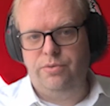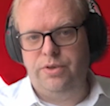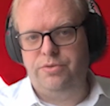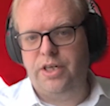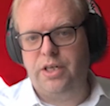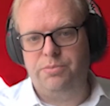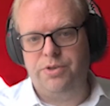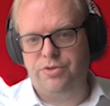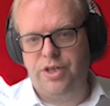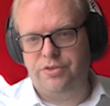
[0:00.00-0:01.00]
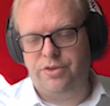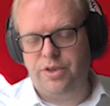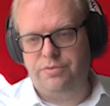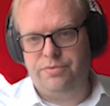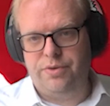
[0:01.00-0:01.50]
and Drug Administration,
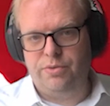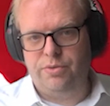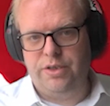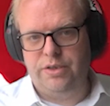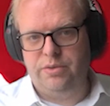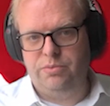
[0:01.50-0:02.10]
if you're